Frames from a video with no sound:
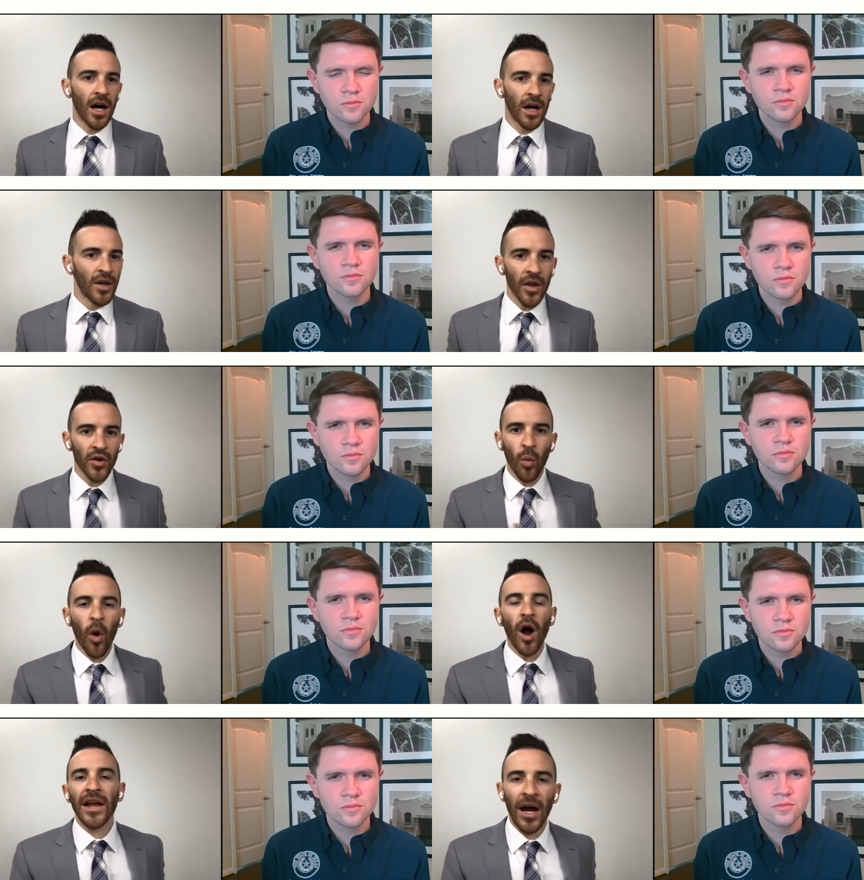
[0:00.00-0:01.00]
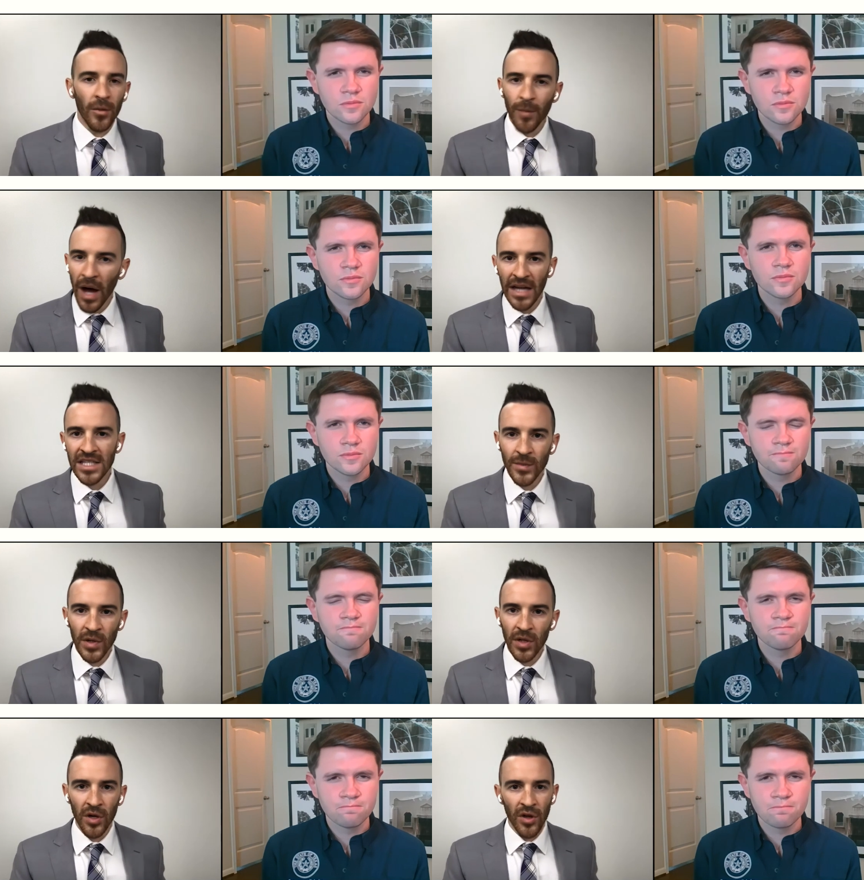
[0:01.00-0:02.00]
Speaker 1: another walkout
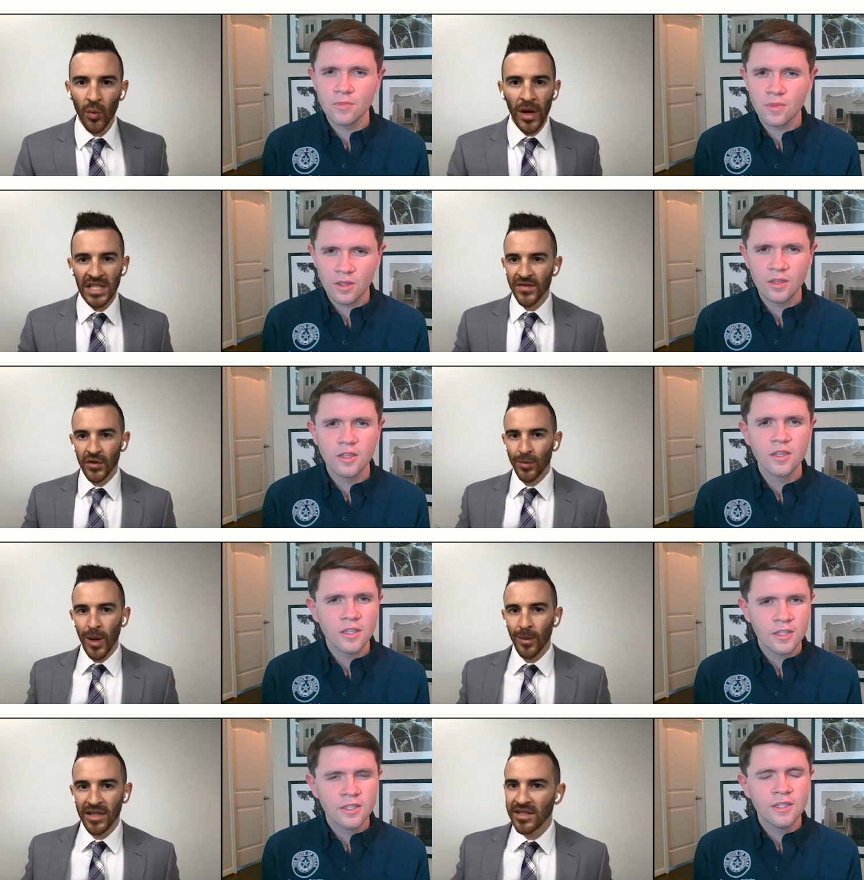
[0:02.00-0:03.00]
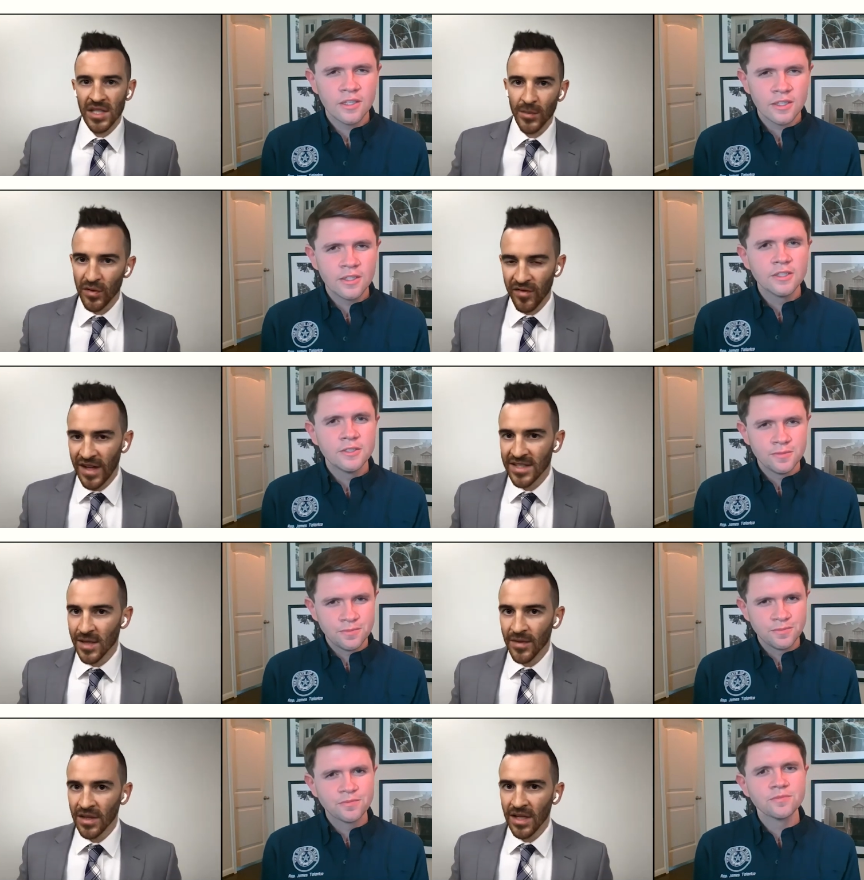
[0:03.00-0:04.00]
possible? Are there ways for Republicans to prevent
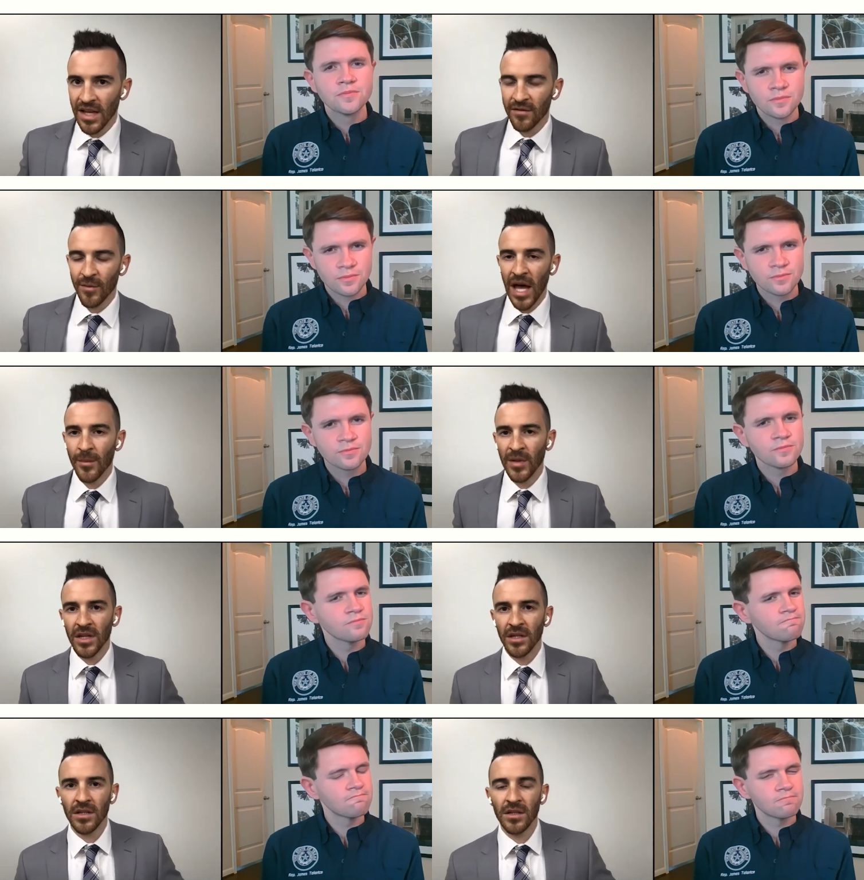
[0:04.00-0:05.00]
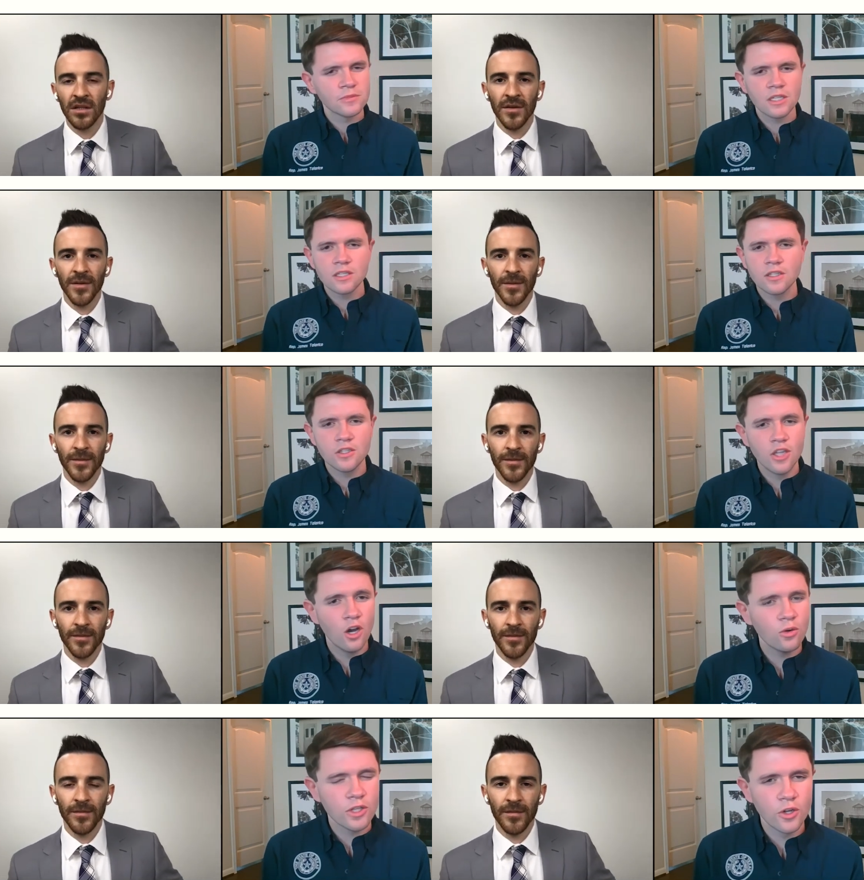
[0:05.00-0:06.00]
something like that from happening?
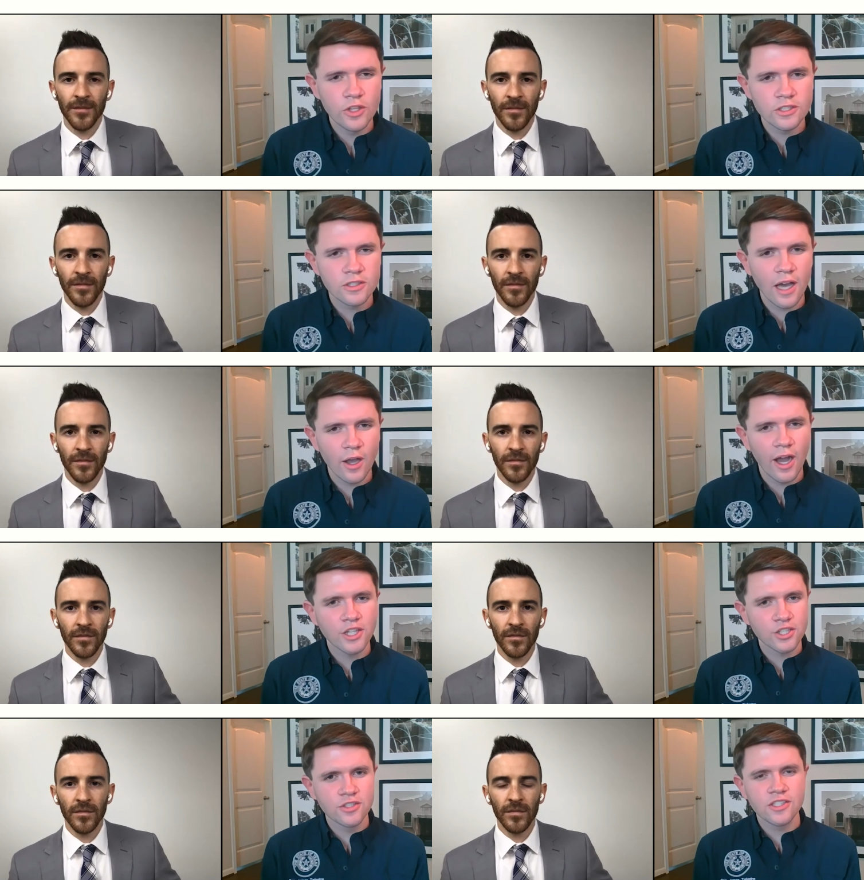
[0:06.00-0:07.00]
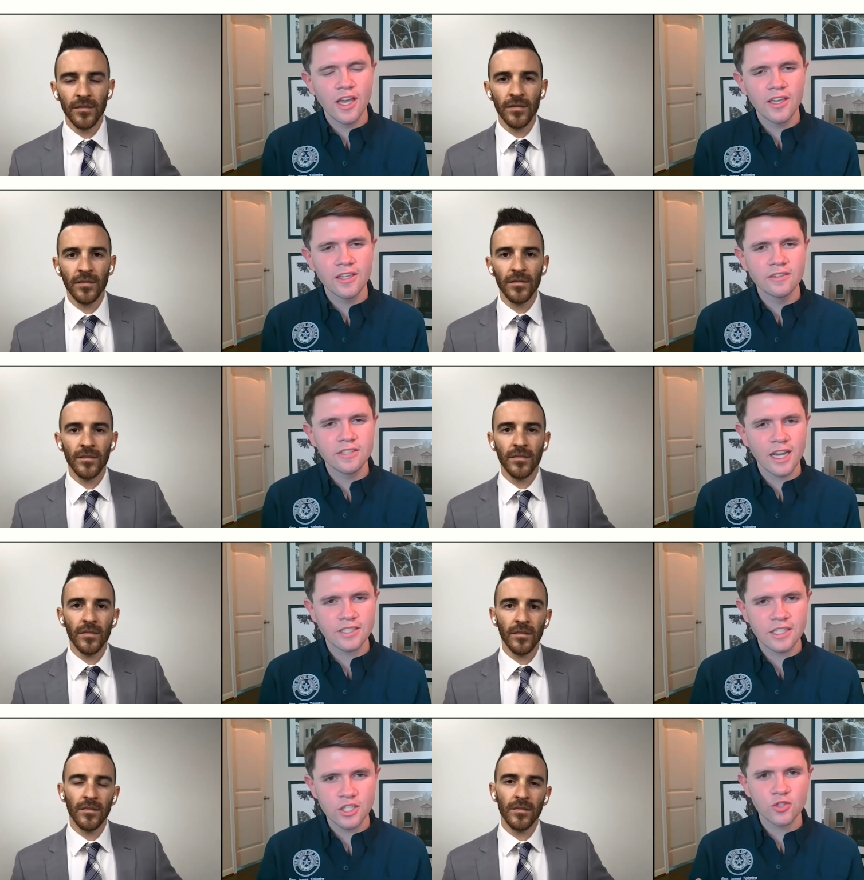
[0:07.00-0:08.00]
Speaker 2: No, you know this. I, I should say in
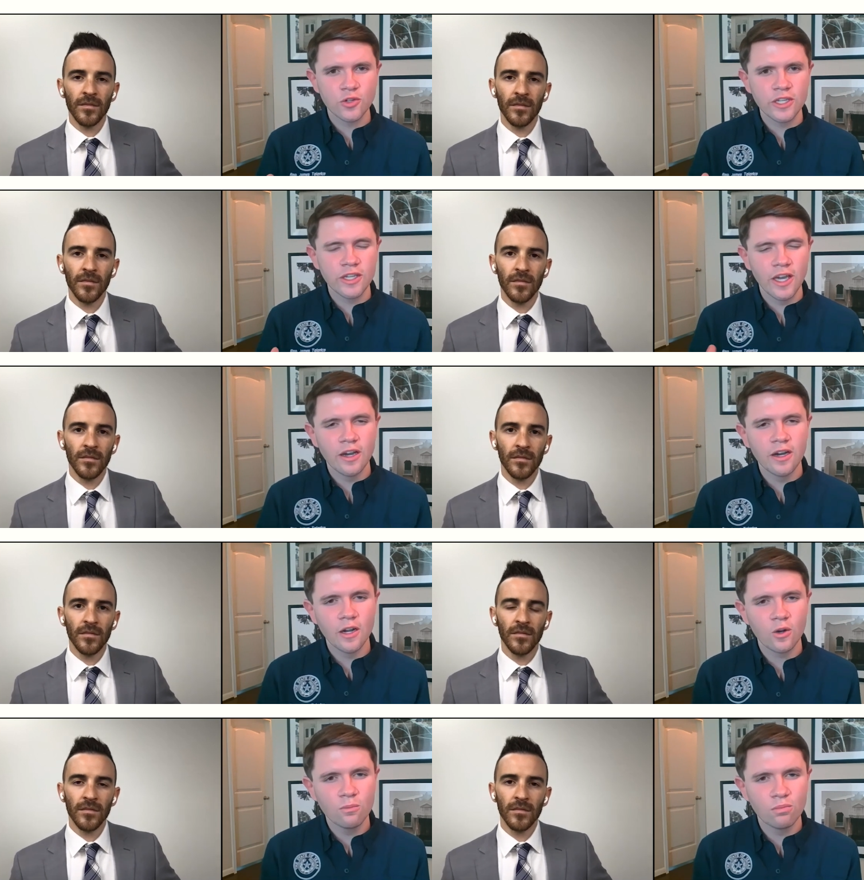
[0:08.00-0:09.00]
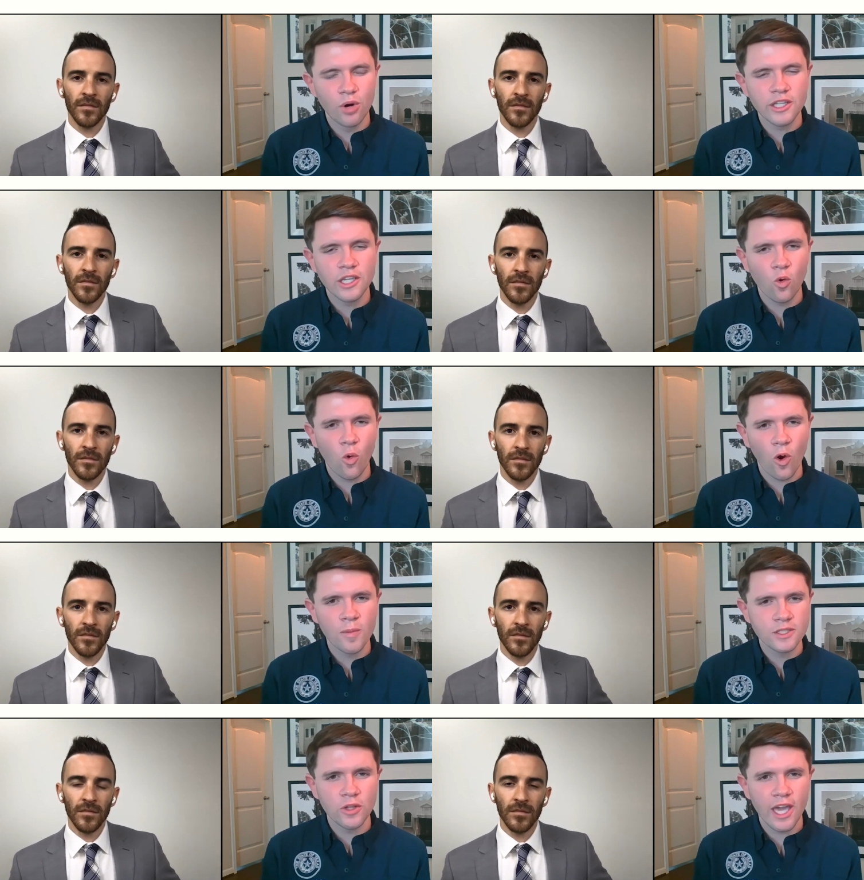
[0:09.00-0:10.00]
Texas history, uh, breaking quorum
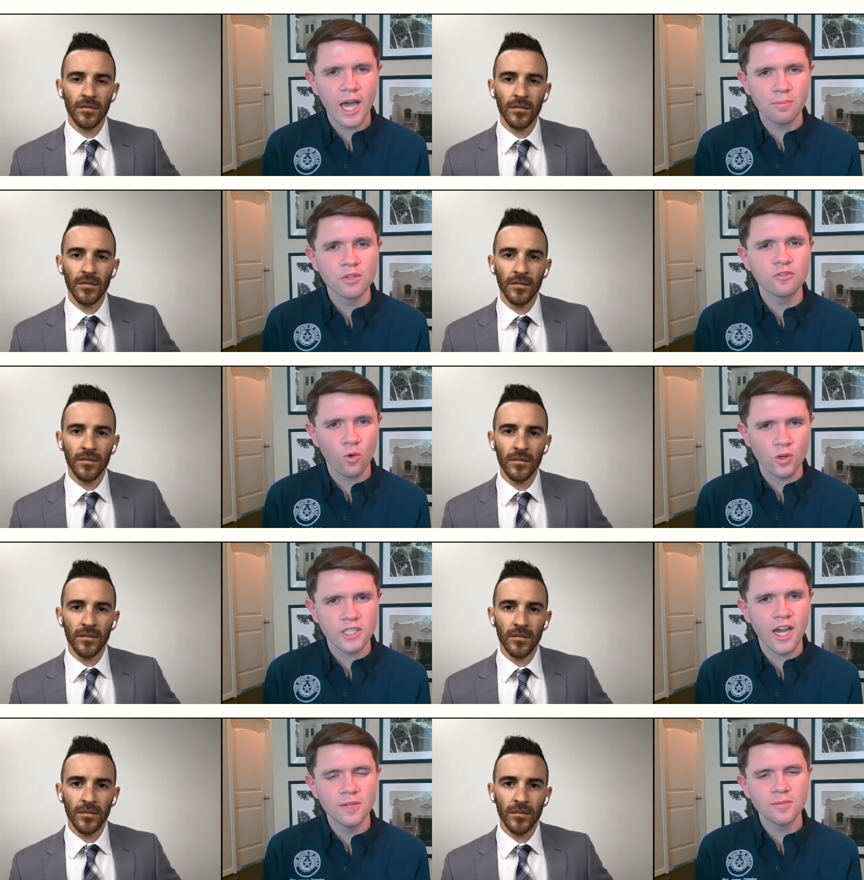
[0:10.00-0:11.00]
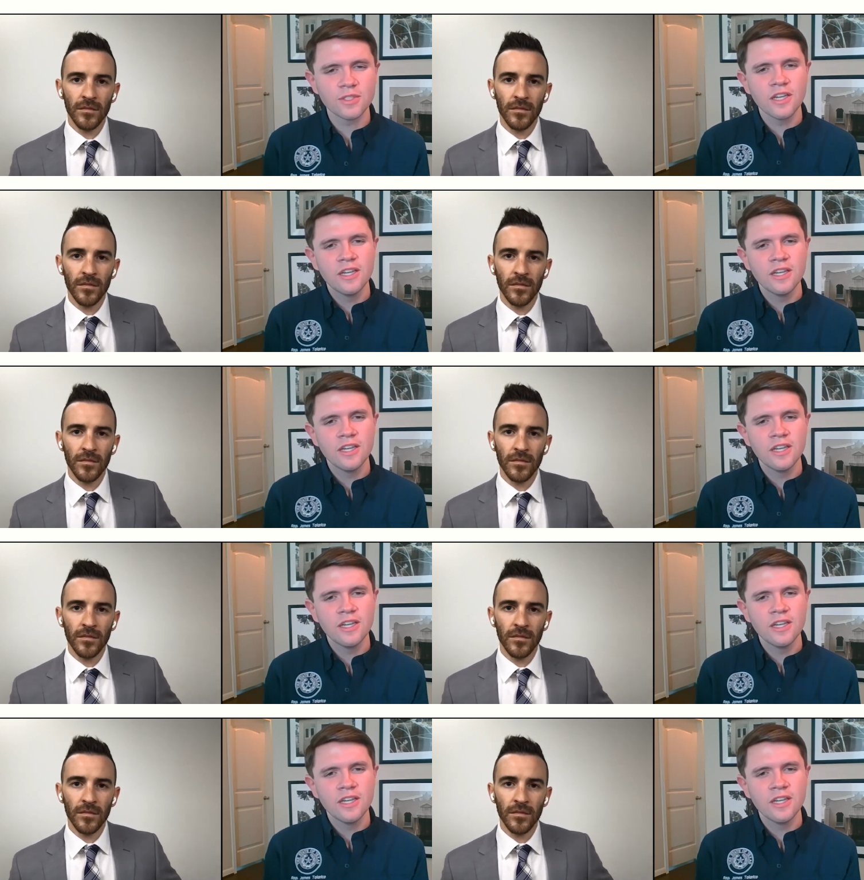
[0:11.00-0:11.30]
has only happened four times.